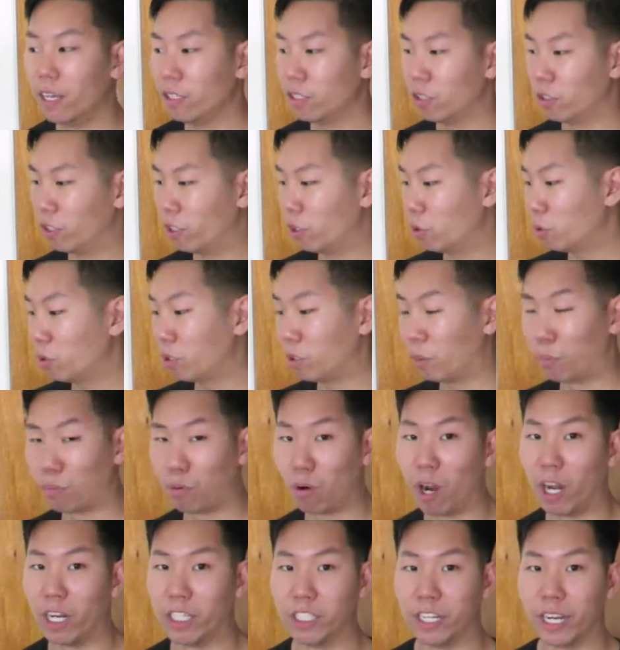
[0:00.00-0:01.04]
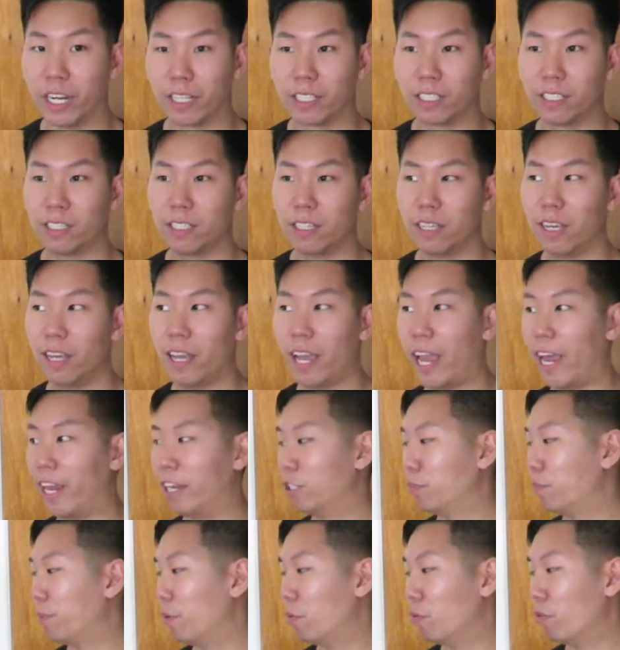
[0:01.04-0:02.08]
So this was a project and
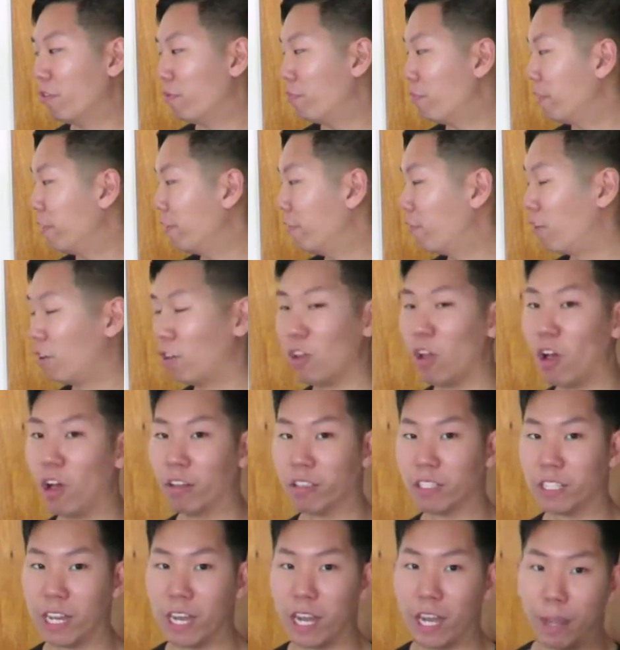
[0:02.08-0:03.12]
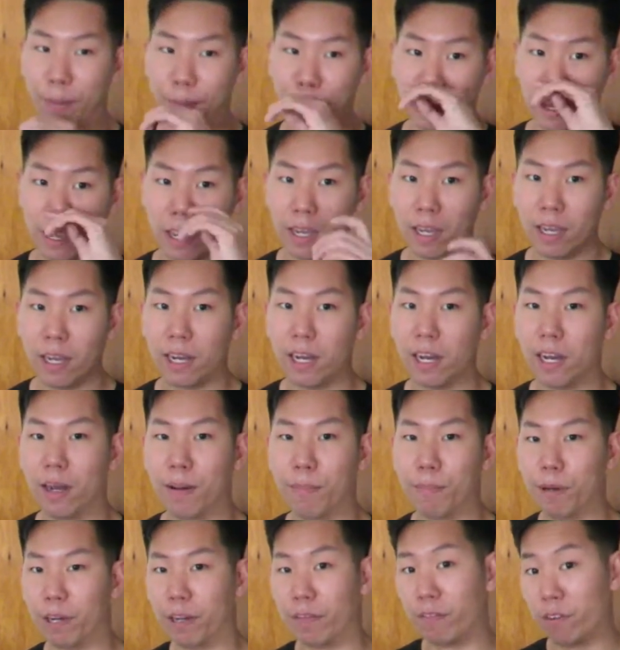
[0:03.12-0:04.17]
it's been with me for a long time.
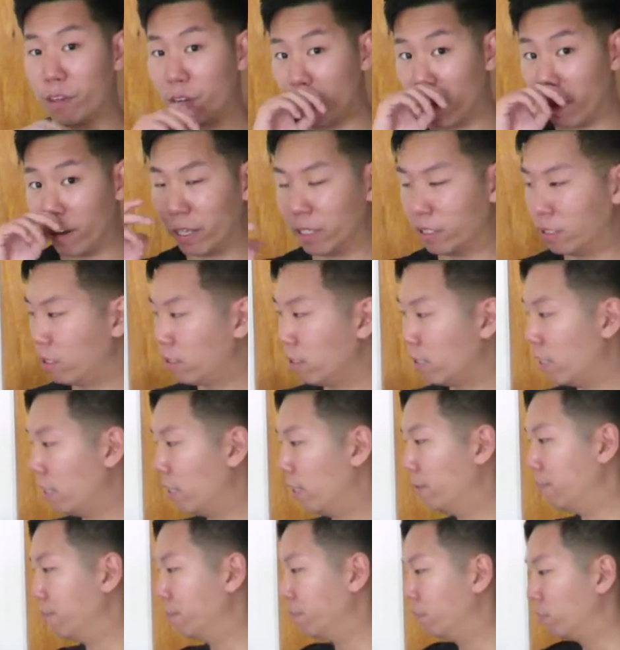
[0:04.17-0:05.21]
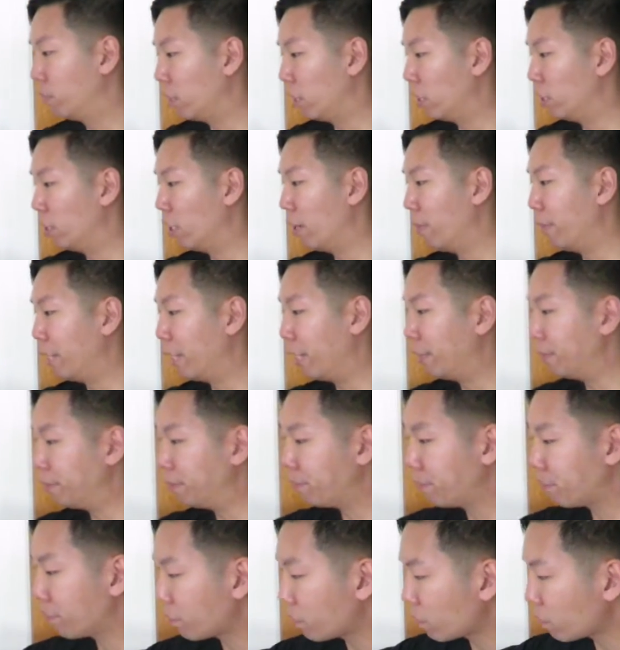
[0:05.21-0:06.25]
But if you notice, the
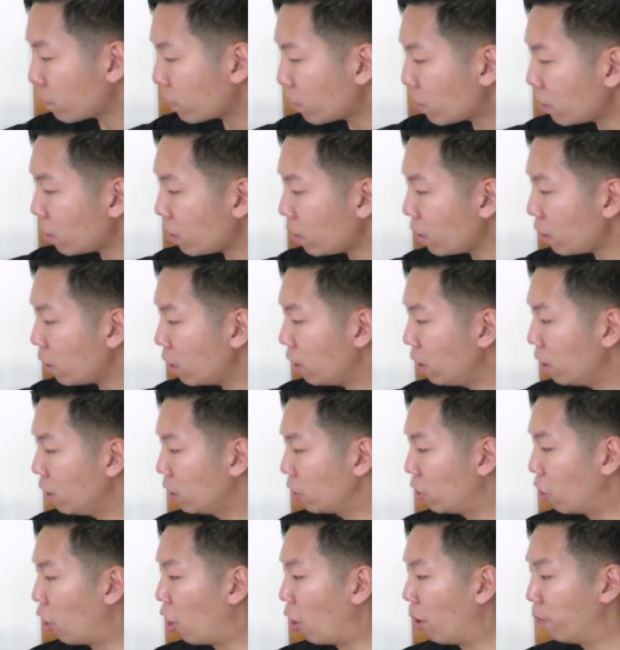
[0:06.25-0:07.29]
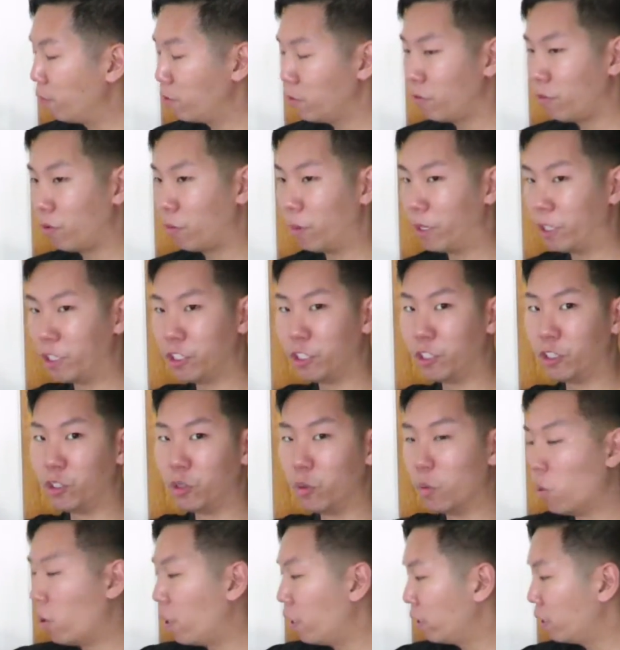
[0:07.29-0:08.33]
dummy, the arms from Wing Chun,
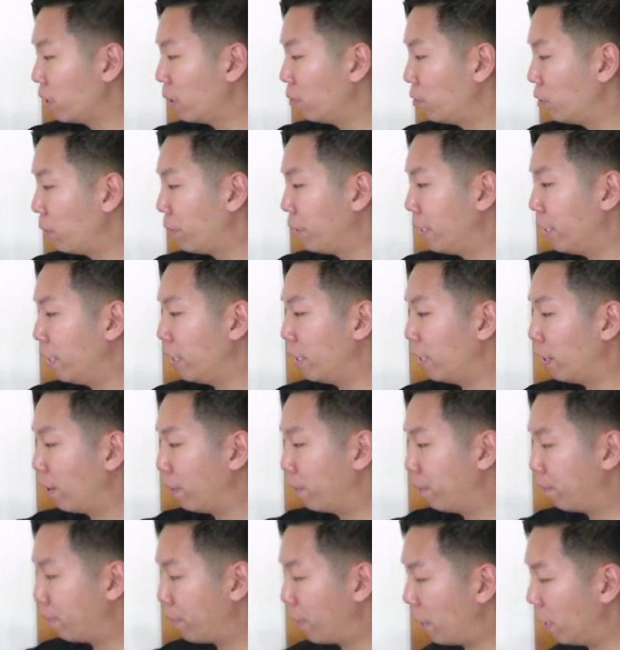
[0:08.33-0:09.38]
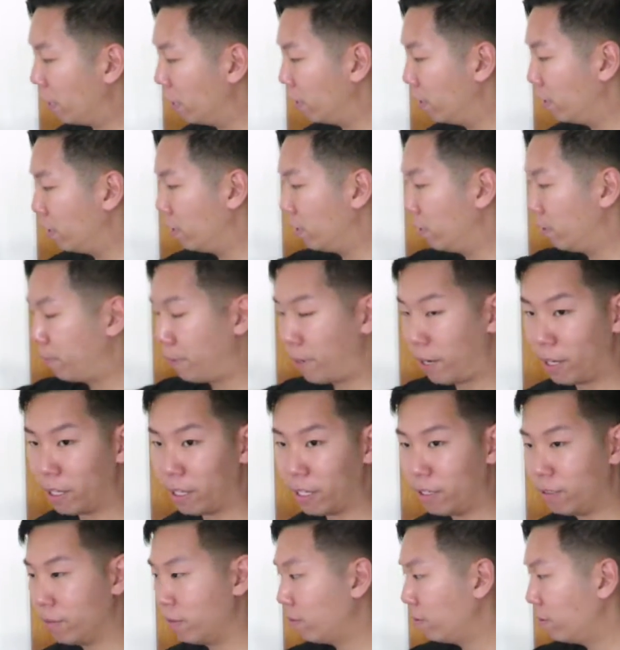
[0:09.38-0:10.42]
you want them to be
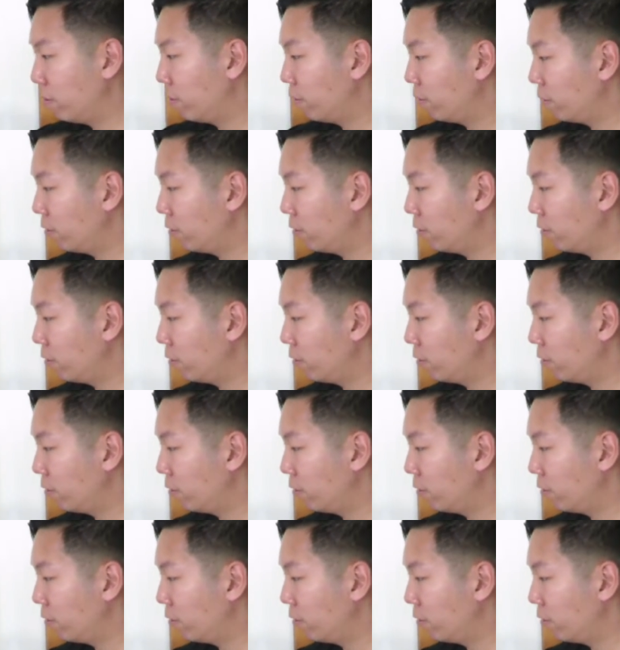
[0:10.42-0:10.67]
parallel